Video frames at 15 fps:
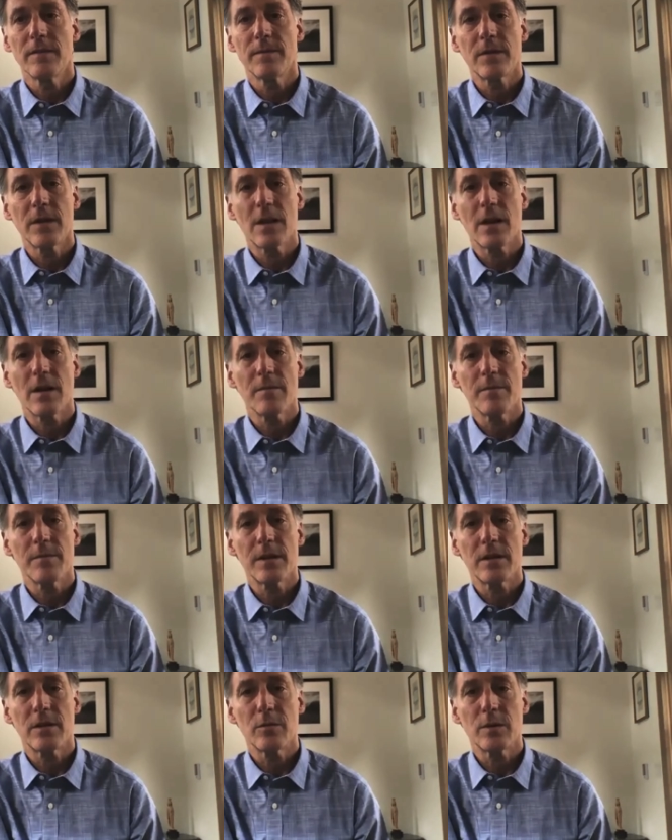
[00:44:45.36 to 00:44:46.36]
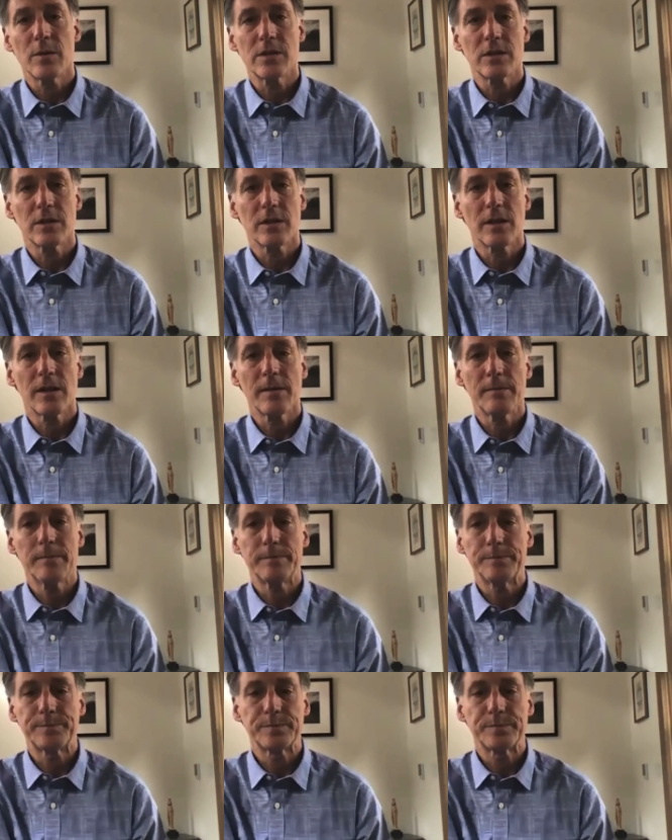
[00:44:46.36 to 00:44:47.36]
um, in the weeks to come.
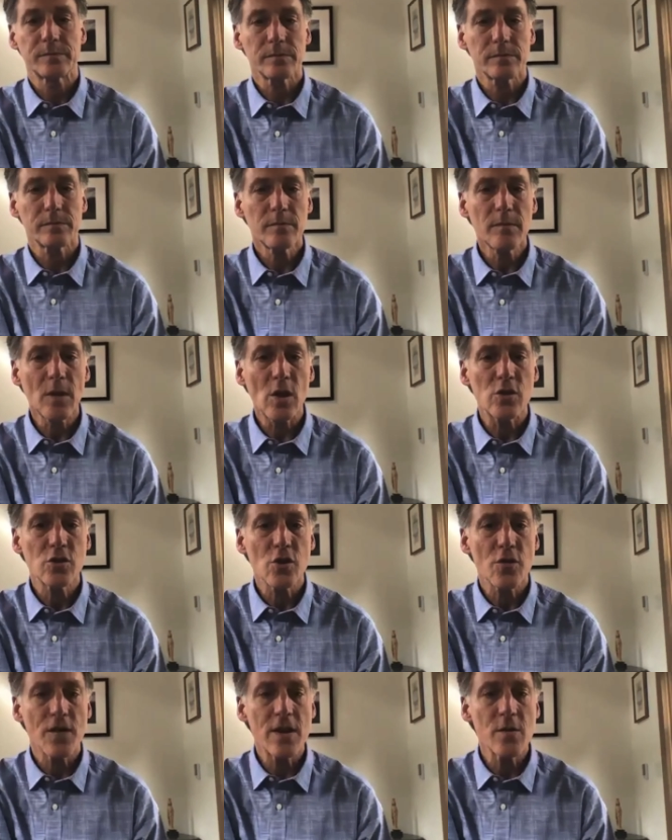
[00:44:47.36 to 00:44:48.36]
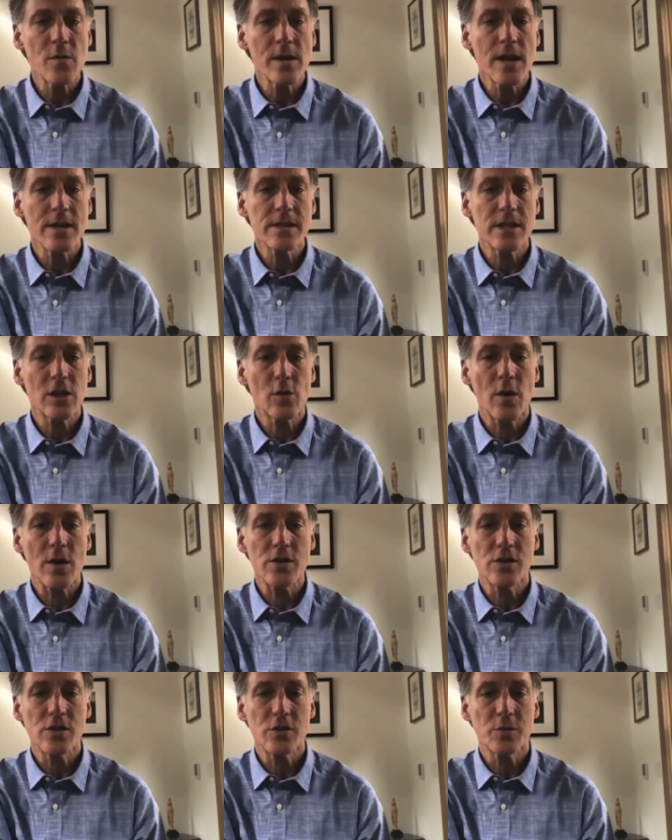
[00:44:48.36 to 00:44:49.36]
So if anyone has any
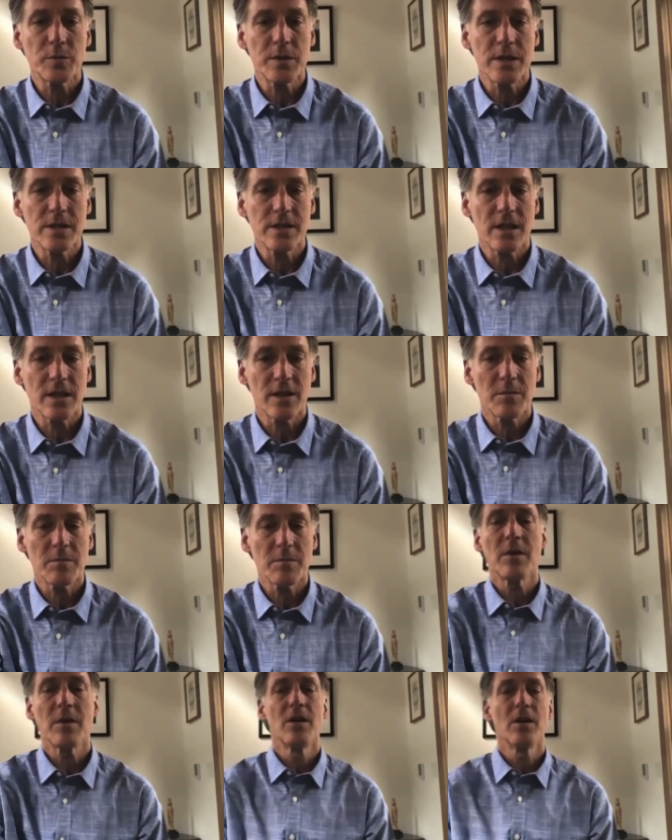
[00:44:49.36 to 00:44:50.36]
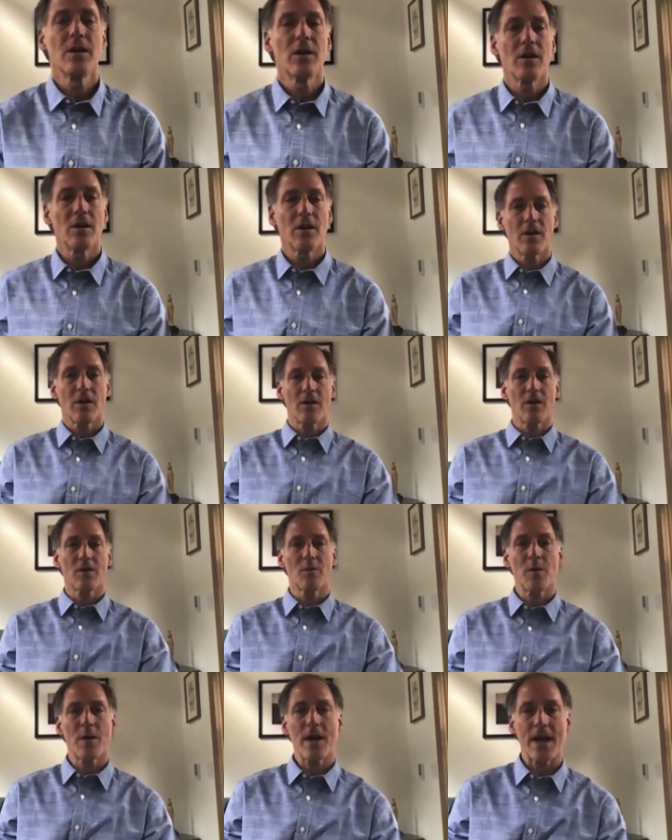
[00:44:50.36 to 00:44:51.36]
questions, please send them our
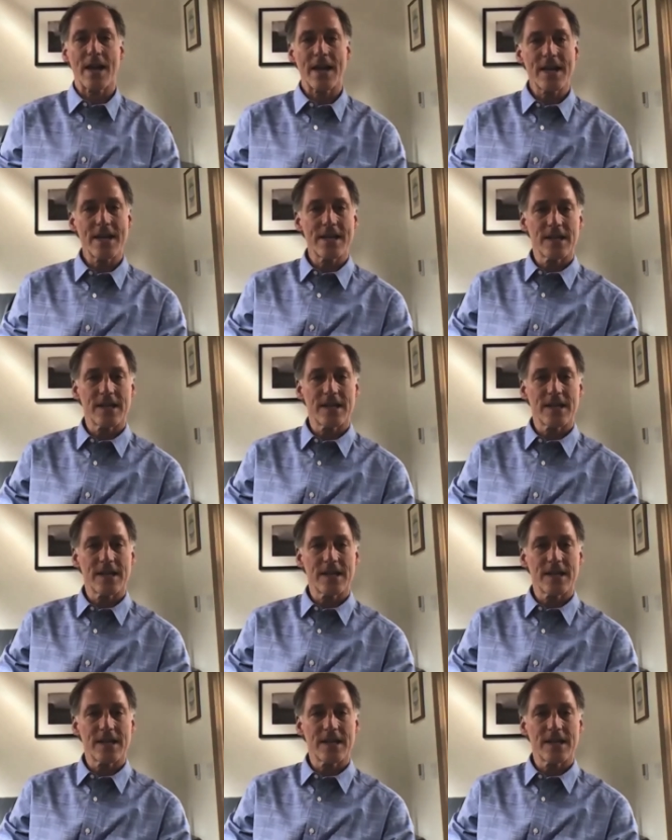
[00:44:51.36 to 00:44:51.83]
way.